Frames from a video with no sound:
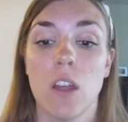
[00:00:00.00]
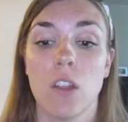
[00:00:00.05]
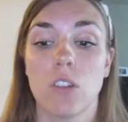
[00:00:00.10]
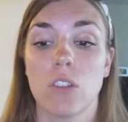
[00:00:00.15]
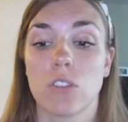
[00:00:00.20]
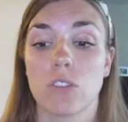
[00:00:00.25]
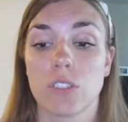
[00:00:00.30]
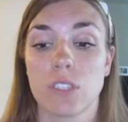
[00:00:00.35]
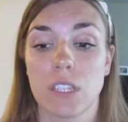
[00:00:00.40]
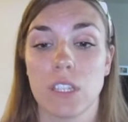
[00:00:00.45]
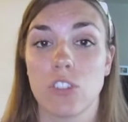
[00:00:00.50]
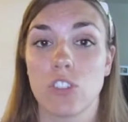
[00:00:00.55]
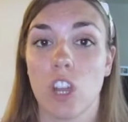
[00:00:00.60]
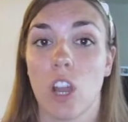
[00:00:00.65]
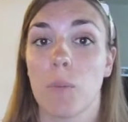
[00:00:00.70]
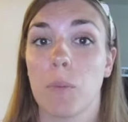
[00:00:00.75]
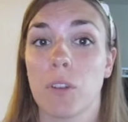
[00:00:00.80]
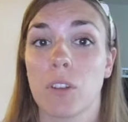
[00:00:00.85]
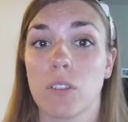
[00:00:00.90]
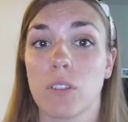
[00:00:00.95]
nursing
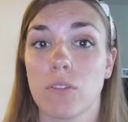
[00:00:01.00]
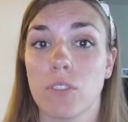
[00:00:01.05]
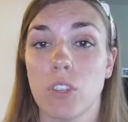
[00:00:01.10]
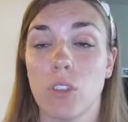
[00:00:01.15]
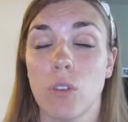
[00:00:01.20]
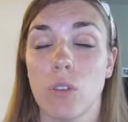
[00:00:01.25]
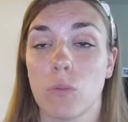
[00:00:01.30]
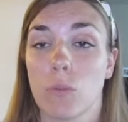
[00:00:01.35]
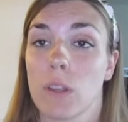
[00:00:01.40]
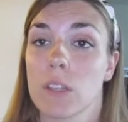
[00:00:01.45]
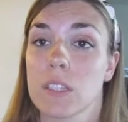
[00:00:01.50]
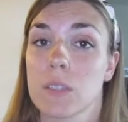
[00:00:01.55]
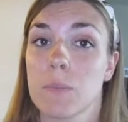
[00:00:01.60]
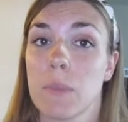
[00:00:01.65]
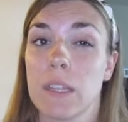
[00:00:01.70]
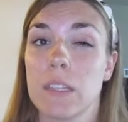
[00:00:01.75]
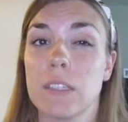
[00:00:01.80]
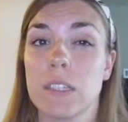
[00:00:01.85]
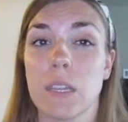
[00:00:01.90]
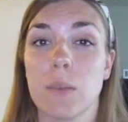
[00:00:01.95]
job interview and
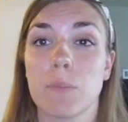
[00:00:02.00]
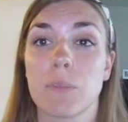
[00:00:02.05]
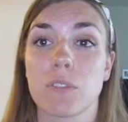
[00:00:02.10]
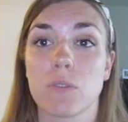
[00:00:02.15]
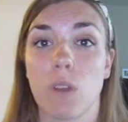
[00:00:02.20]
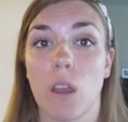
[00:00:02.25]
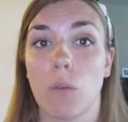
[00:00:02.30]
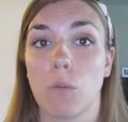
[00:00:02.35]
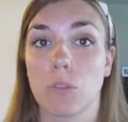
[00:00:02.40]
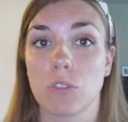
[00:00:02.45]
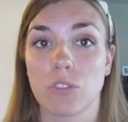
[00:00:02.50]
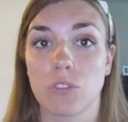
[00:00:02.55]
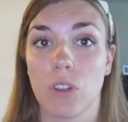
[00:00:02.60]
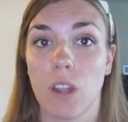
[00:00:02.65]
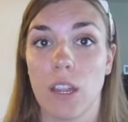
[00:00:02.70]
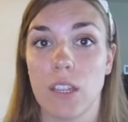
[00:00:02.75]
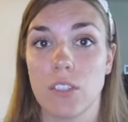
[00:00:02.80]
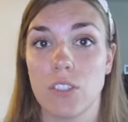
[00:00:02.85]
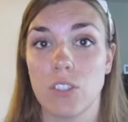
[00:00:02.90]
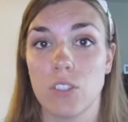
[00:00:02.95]
resume tips, so I will
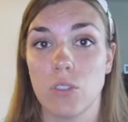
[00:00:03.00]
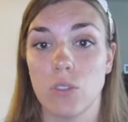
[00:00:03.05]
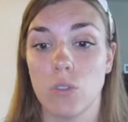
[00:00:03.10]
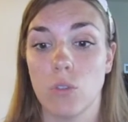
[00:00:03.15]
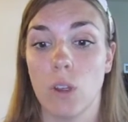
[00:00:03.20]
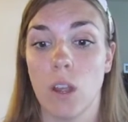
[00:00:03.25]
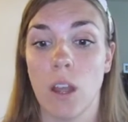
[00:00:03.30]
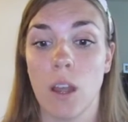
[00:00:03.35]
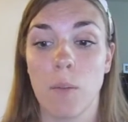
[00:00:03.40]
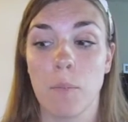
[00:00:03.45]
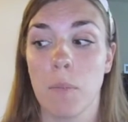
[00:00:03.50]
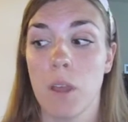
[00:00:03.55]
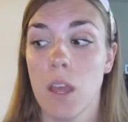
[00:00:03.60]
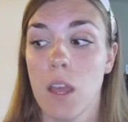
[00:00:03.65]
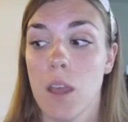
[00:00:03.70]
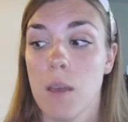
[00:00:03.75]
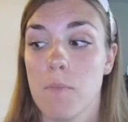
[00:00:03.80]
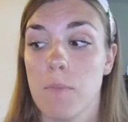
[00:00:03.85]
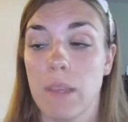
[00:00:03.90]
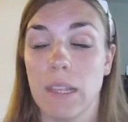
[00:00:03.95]
try to
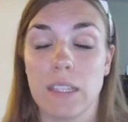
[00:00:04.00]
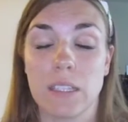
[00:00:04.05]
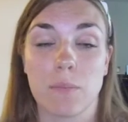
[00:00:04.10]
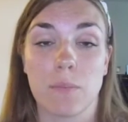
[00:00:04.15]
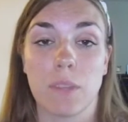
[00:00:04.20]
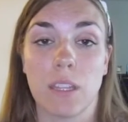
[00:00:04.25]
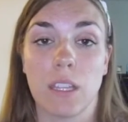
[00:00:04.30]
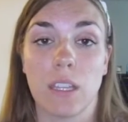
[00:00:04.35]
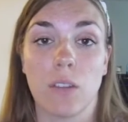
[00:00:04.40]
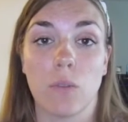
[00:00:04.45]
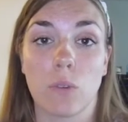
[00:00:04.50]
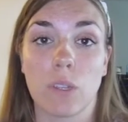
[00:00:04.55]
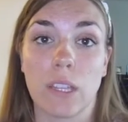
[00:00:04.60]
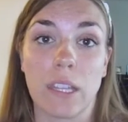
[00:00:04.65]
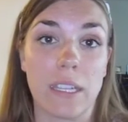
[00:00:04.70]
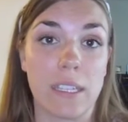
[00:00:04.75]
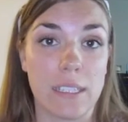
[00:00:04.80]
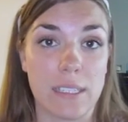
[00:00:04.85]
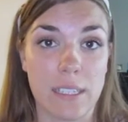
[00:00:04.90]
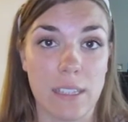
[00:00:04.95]
make something
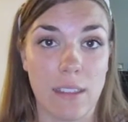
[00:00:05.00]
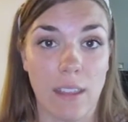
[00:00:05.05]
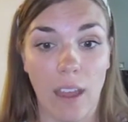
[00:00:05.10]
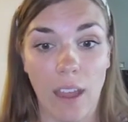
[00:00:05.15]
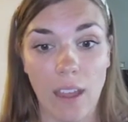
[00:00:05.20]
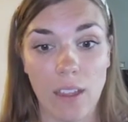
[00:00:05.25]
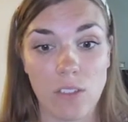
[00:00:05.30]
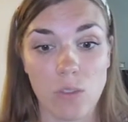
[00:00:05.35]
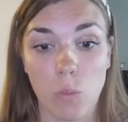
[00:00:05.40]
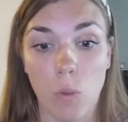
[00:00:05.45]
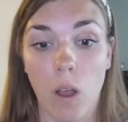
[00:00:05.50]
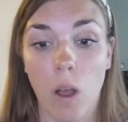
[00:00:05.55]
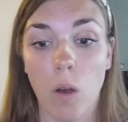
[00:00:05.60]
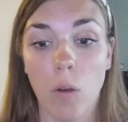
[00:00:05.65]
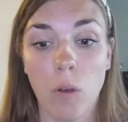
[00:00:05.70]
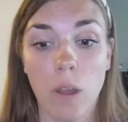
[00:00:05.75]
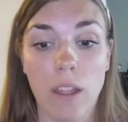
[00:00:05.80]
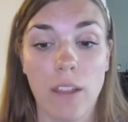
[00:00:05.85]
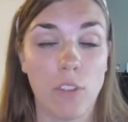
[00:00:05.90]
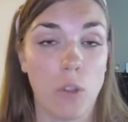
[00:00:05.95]
related to that as
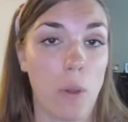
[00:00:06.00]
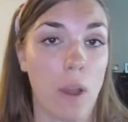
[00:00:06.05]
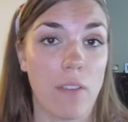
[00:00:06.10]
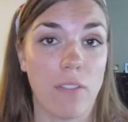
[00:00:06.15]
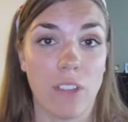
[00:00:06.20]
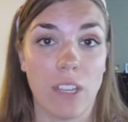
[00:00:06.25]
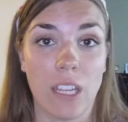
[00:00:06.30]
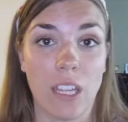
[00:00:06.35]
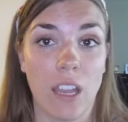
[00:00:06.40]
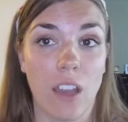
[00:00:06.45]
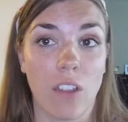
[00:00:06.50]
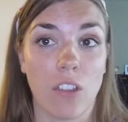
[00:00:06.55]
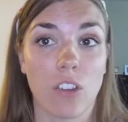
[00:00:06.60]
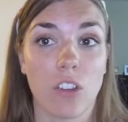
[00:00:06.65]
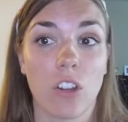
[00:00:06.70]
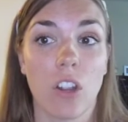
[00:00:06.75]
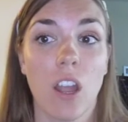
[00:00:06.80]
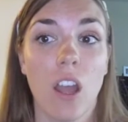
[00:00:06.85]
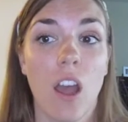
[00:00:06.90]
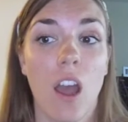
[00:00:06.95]
well. If you have any
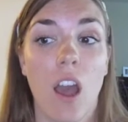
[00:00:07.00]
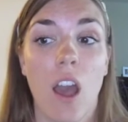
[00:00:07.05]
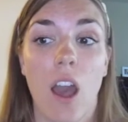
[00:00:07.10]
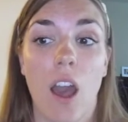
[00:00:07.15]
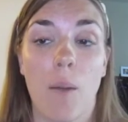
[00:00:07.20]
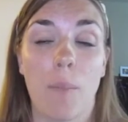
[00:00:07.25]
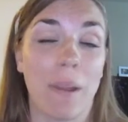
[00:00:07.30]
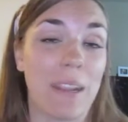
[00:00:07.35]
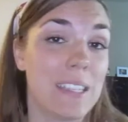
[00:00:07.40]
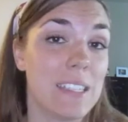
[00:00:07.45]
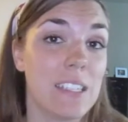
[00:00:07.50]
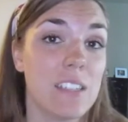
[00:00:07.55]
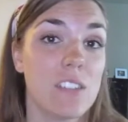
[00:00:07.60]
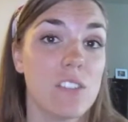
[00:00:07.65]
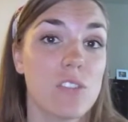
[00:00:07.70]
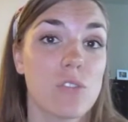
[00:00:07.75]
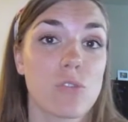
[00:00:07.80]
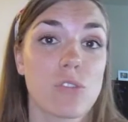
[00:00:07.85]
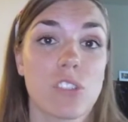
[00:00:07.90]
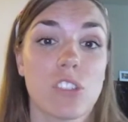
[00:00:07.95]
other
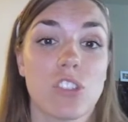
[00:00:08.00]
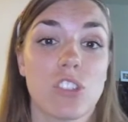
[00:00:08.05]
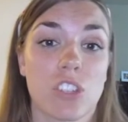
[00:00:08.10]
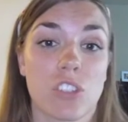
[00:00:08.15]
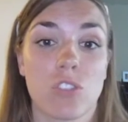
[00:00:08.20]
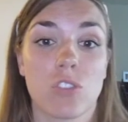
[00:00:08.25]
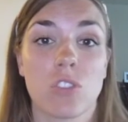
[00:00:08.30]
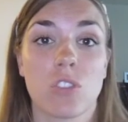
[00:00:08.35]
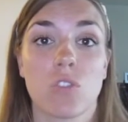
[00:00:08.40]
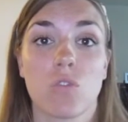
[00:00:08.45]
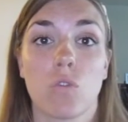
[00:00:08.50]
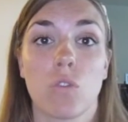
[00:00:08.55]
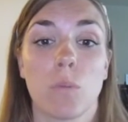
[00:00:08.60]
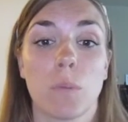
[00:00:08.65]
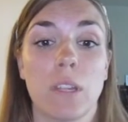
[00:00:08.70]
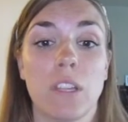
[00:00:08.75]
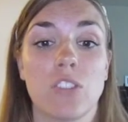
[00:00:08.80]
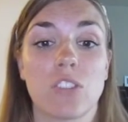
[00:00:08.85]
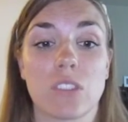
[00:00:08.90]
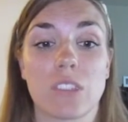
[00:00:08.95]
ideas or suggestions for
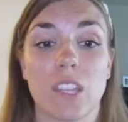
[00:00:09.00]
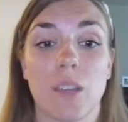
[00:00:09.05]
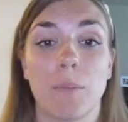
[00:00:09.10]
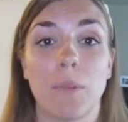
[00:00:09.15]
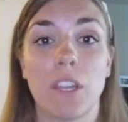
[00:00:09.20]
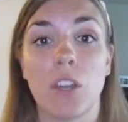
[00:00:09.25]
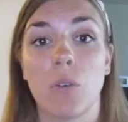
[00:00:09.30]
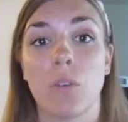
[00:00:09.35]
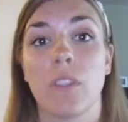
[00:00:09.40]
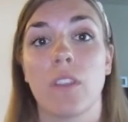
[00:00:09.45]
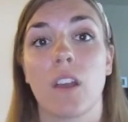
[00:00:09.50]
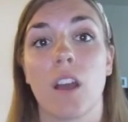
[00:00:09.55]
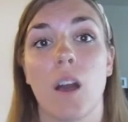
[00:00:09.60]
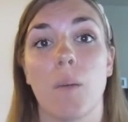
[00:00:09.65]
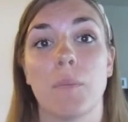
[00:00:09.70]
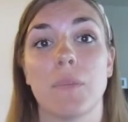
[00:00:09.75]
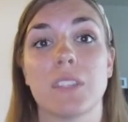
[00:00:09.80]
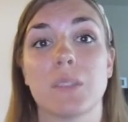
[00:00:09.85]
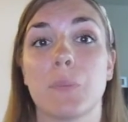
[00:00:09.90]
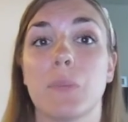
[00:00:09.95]
me, just let me know in the
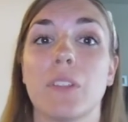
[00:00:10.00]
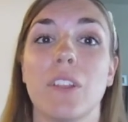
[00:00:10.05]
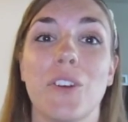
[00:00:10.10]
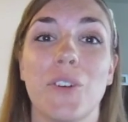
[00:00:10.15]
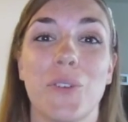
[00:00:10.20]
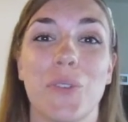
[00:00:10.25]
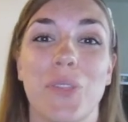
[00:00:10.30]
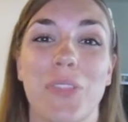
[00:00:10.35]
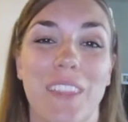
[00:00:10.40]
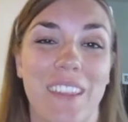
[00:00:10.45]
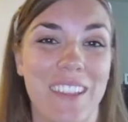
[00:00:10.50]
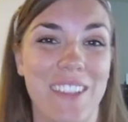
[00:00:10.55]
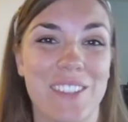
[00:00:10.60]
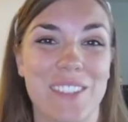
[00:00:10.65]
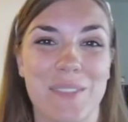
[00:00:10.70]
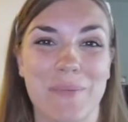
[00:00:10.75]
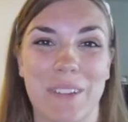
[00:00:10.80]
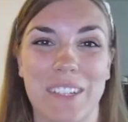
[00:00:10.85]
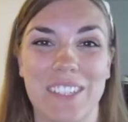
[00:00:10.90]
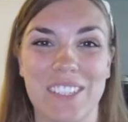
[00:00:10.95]
comments below. Thank you
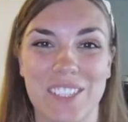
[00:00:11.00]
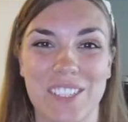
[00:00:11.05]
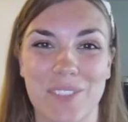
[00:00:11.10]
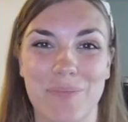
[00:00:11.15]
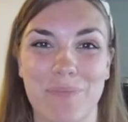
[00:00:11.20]
so much.